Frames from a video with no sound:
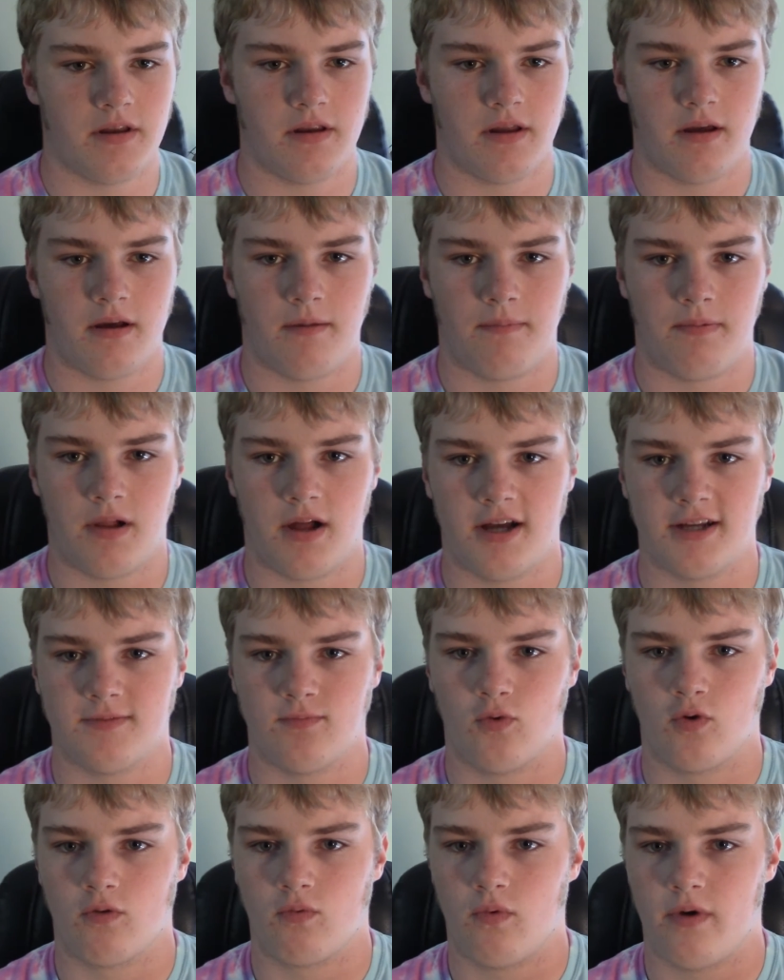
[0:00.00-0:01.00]
applies
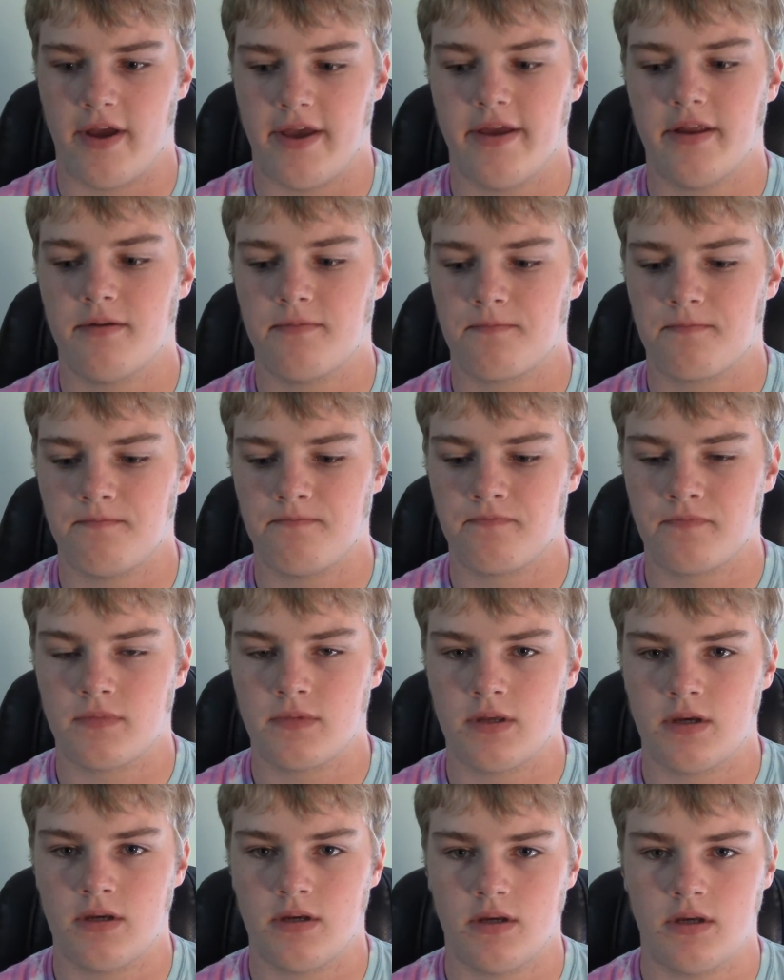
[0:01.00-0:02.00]
more weight.
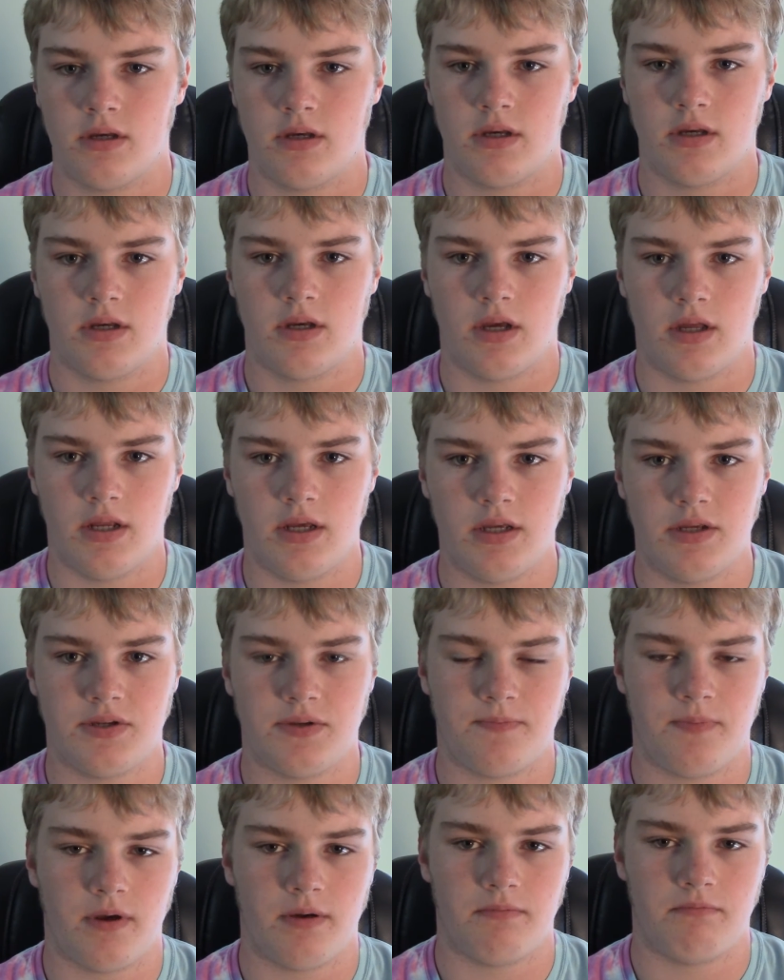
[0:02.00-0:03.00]
It is
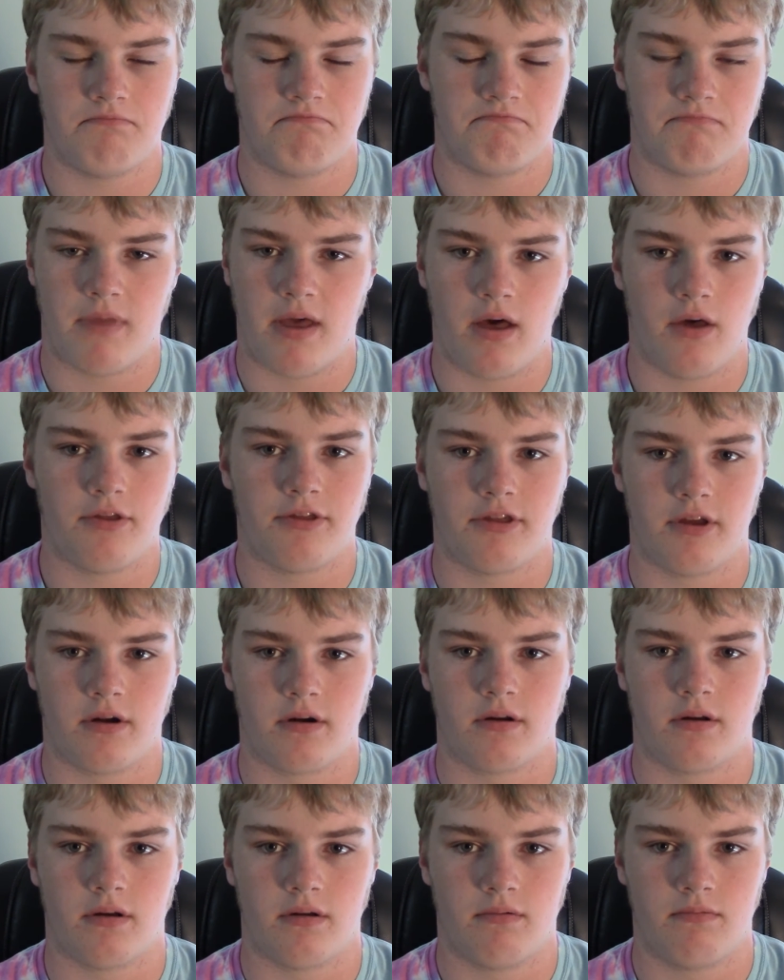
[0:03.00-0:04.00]
a bit
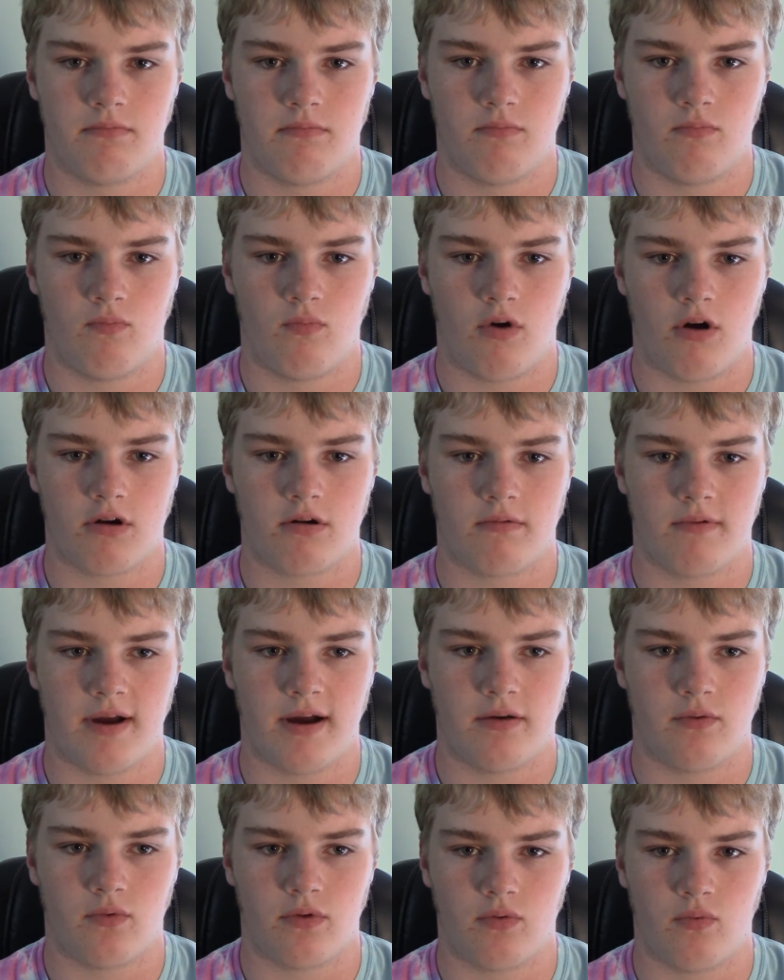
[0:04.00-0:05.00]
healthier to walk
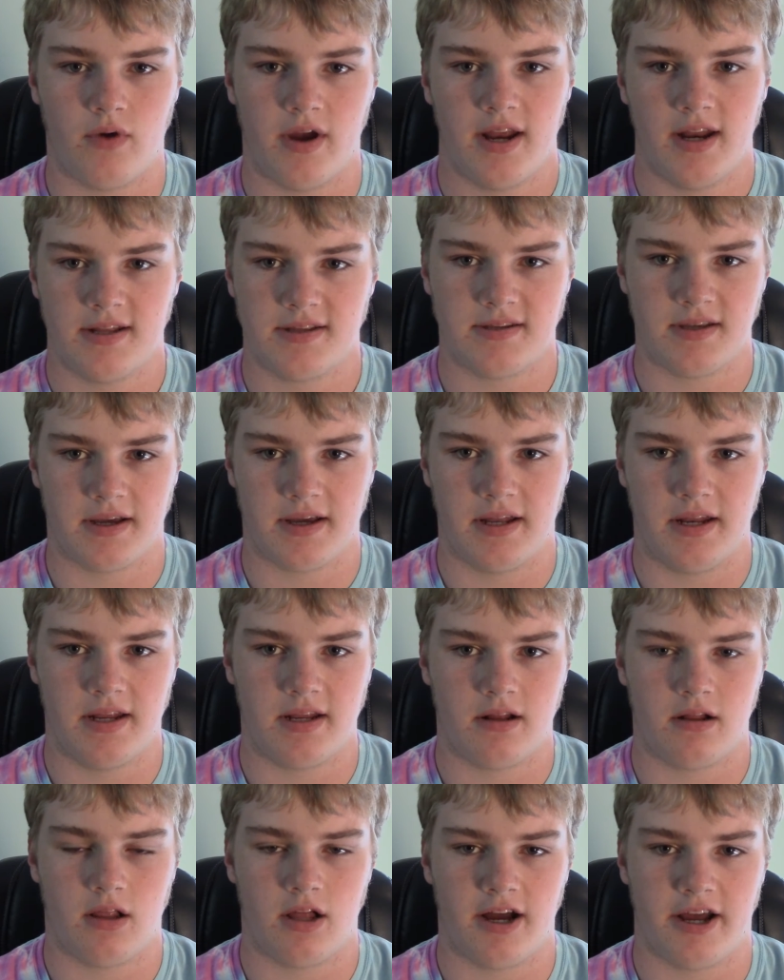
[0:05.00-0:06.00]
around with weight. It's like an
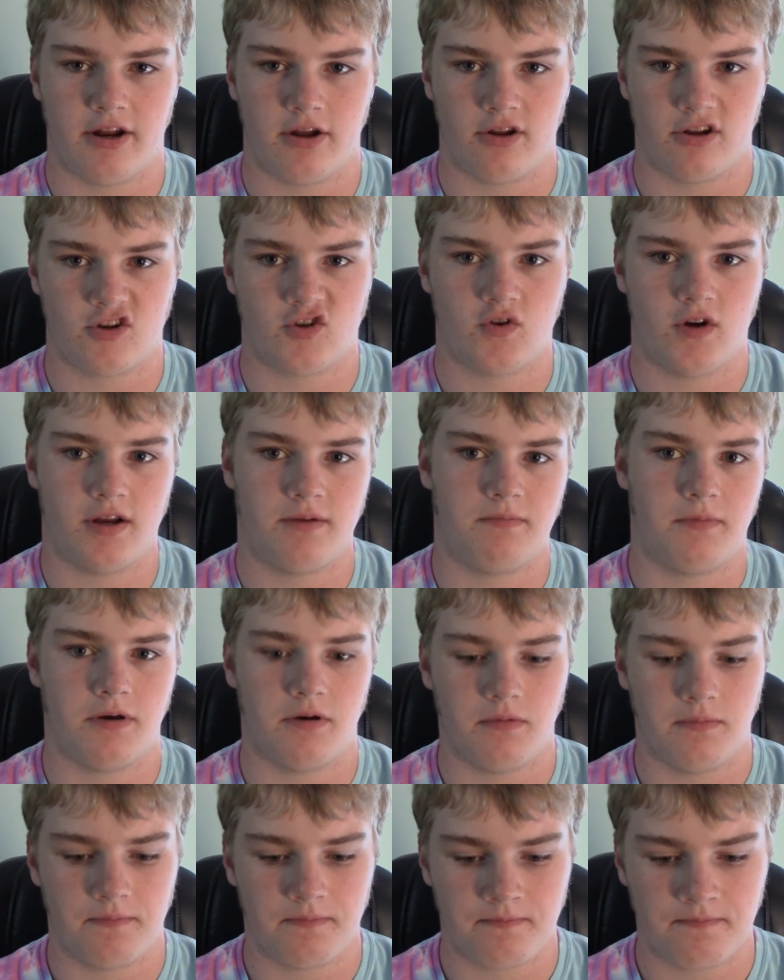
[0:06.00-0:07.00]
incline on a
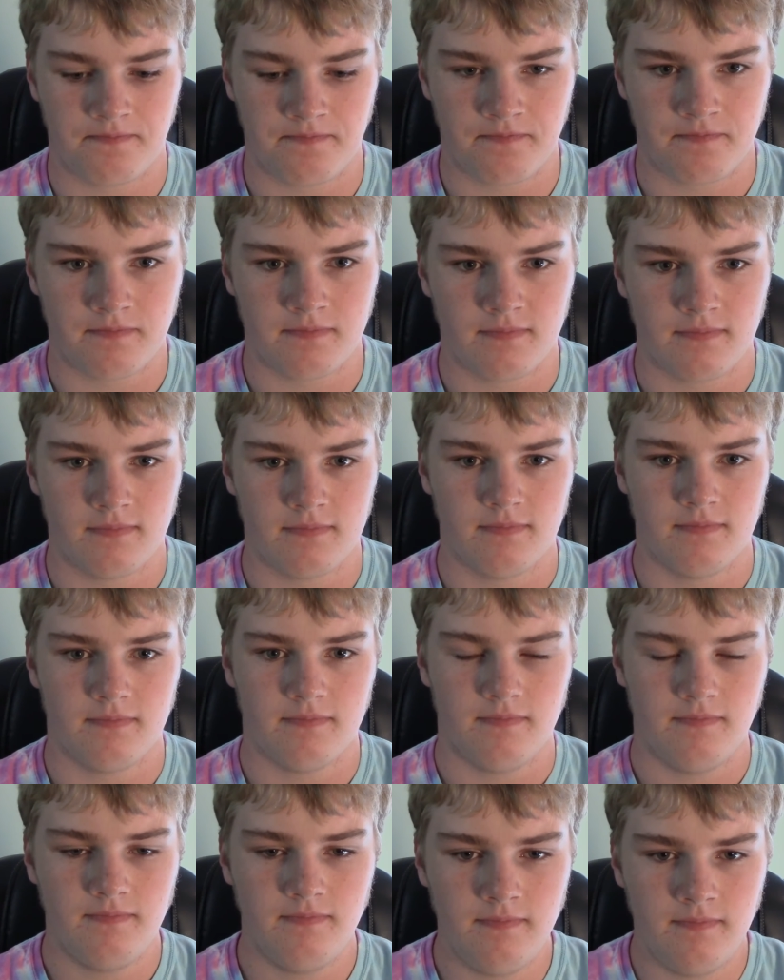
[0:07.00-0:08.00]
treadmill.
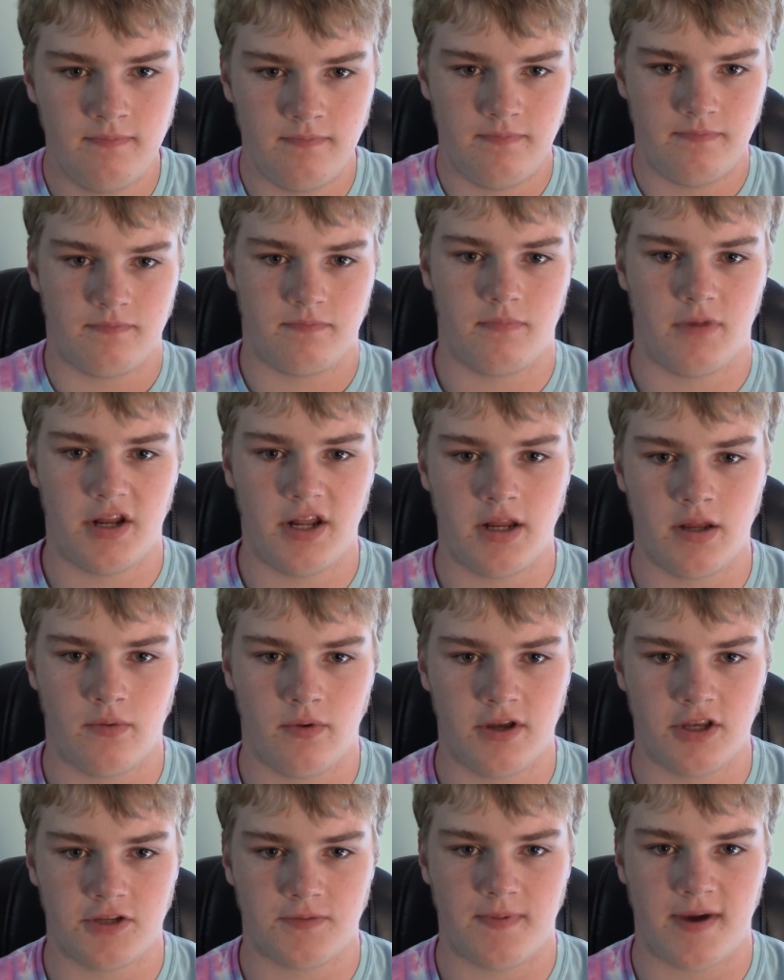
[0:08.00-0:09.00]
But
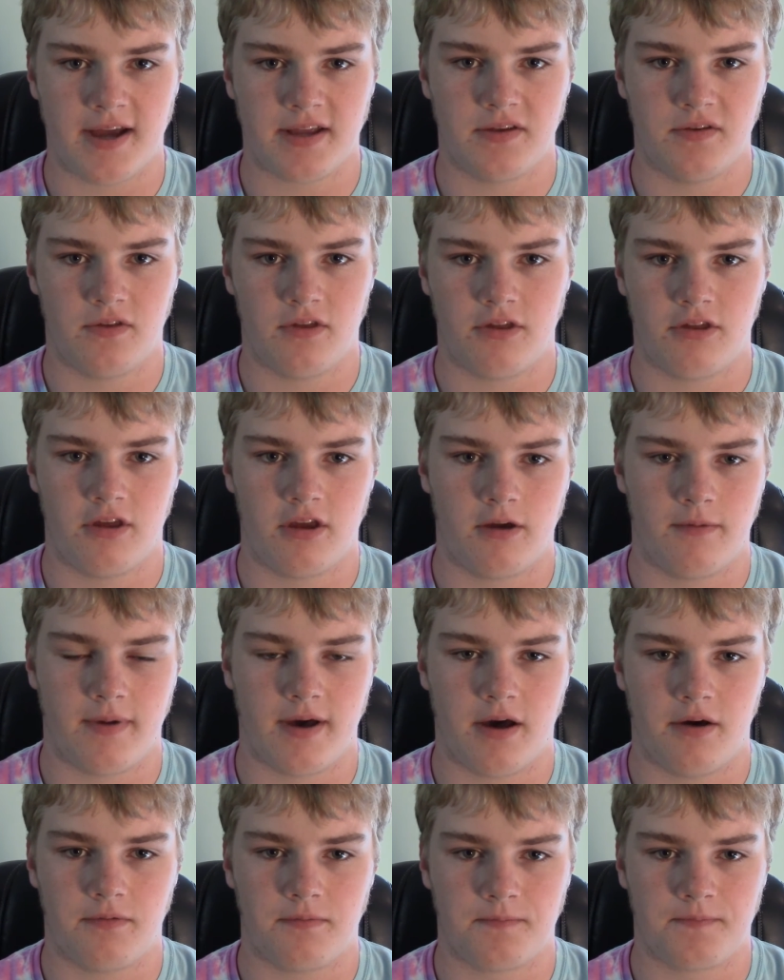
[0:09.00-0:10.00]
anyways, back to the thing
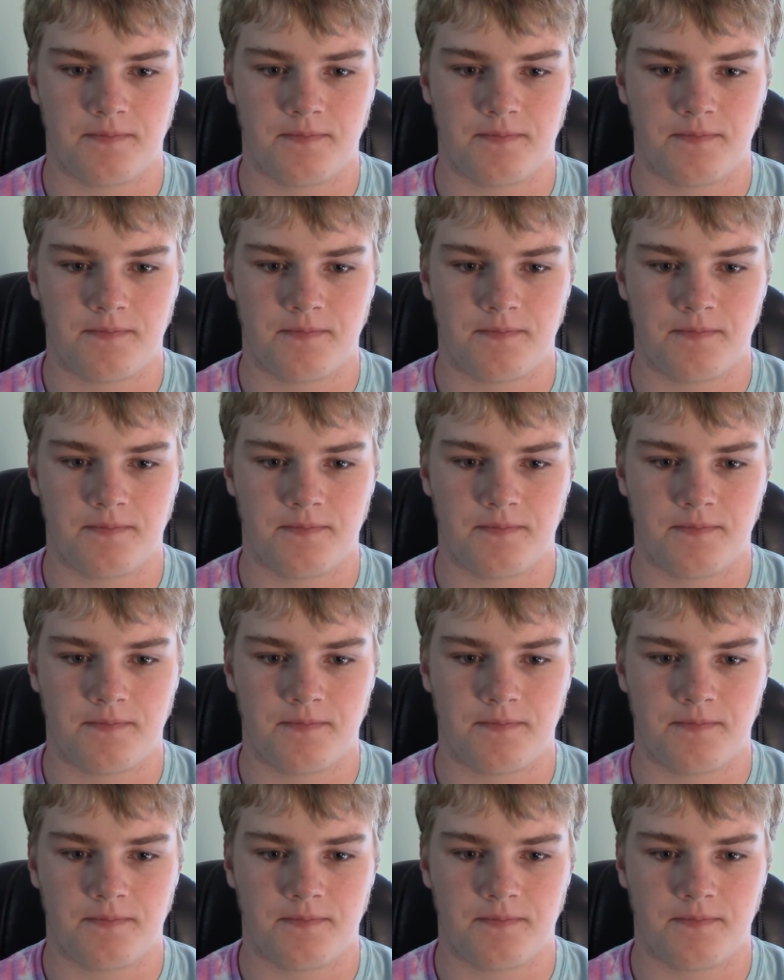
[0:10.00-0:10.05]
about